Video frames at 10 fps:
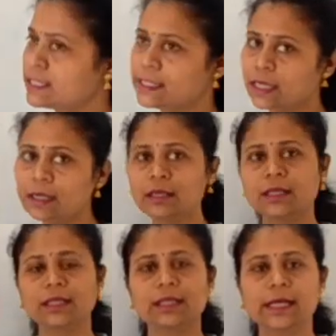is the
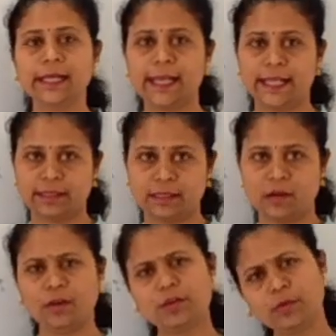length.
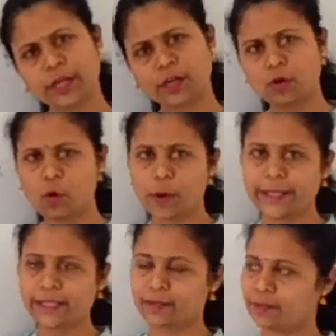You can go
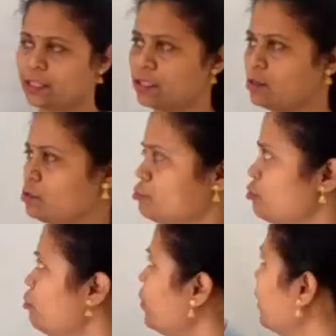vice versa also. You